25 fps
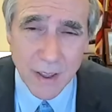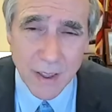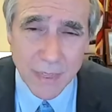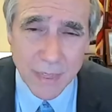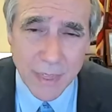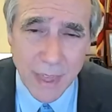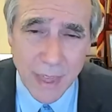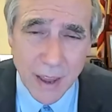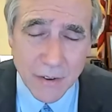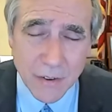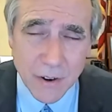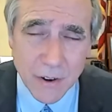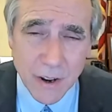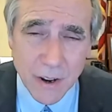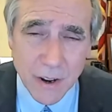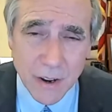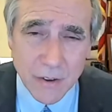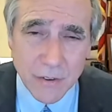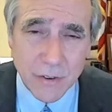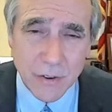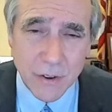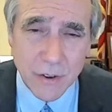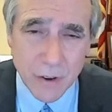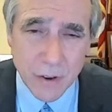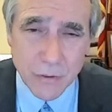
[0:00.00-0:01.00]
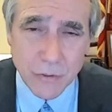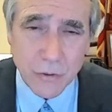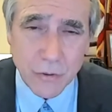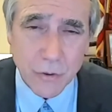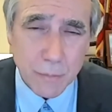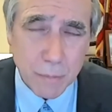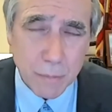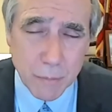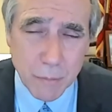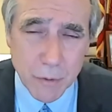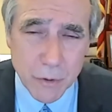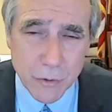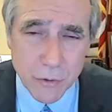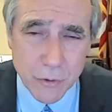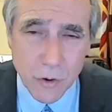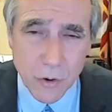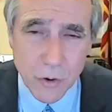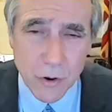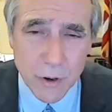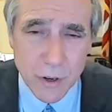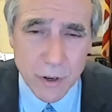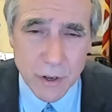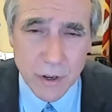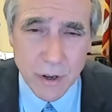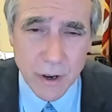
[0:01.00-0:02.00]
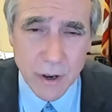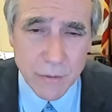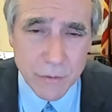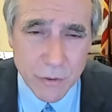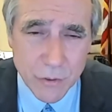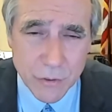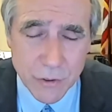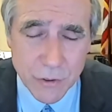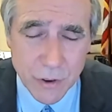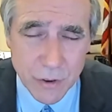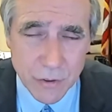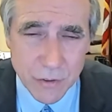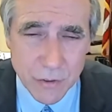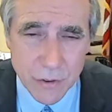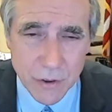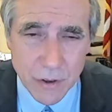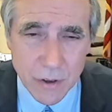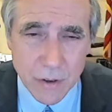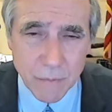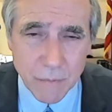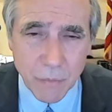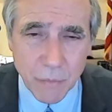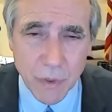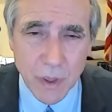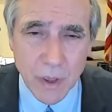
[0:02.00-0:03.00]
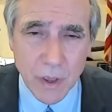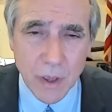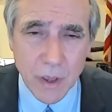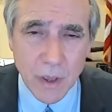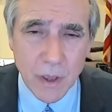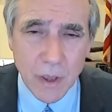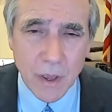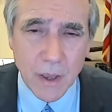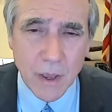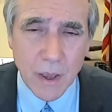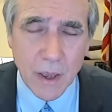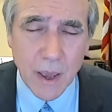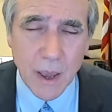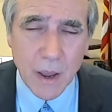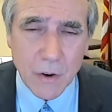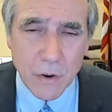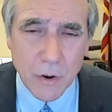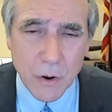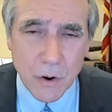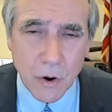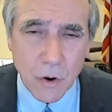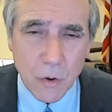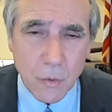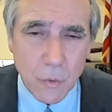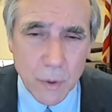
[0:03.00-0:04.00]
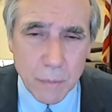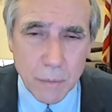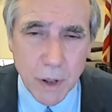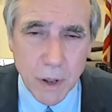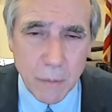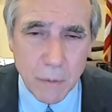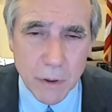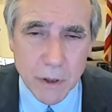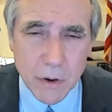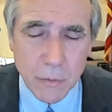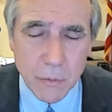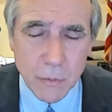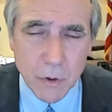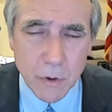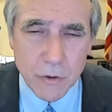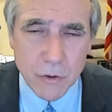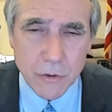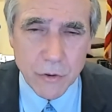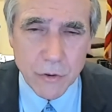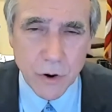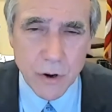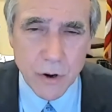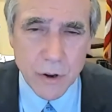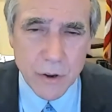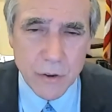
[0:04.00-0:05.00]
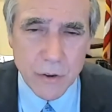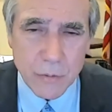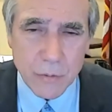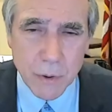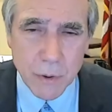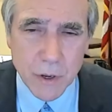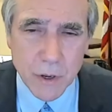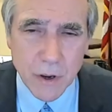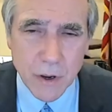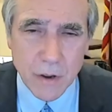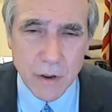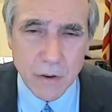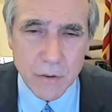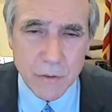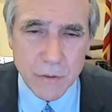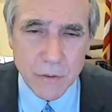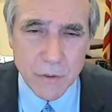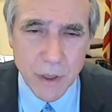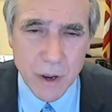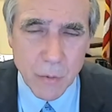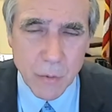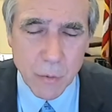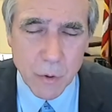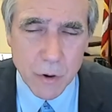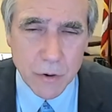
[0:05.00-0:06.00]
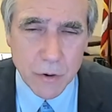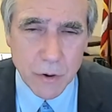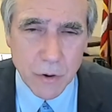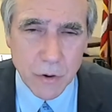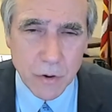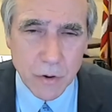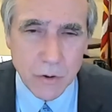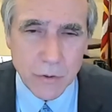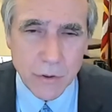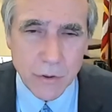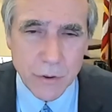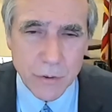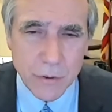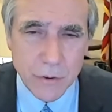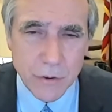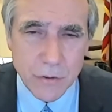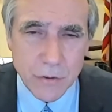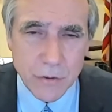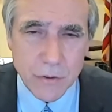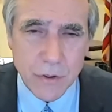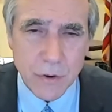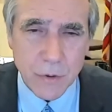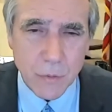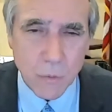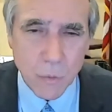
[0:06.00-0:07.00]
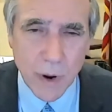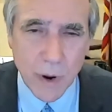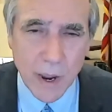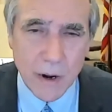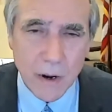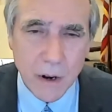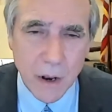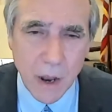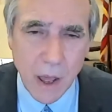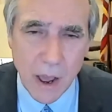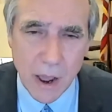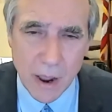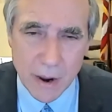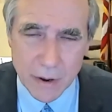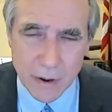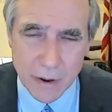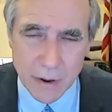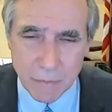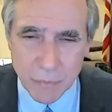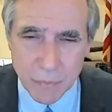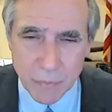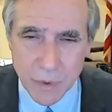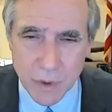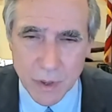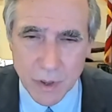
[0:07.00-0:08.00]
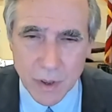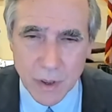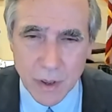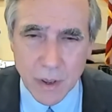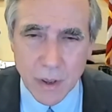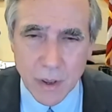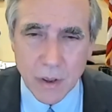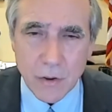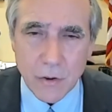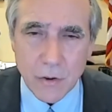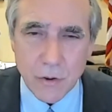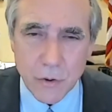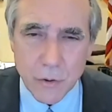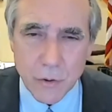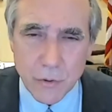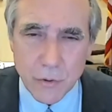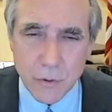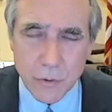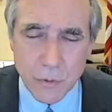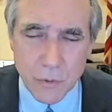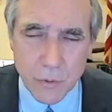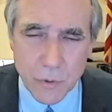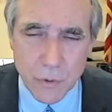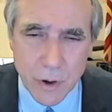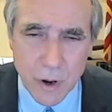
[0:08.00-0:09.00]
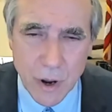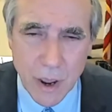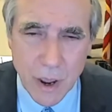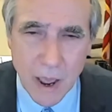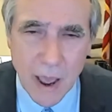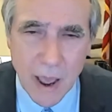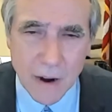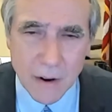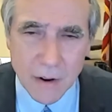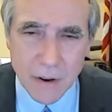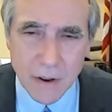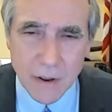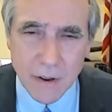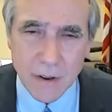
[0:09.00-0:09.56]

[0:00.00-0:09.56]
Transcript: that takes a supermajority of 60. And no Republican would join us, because they were told this is the red line. You do not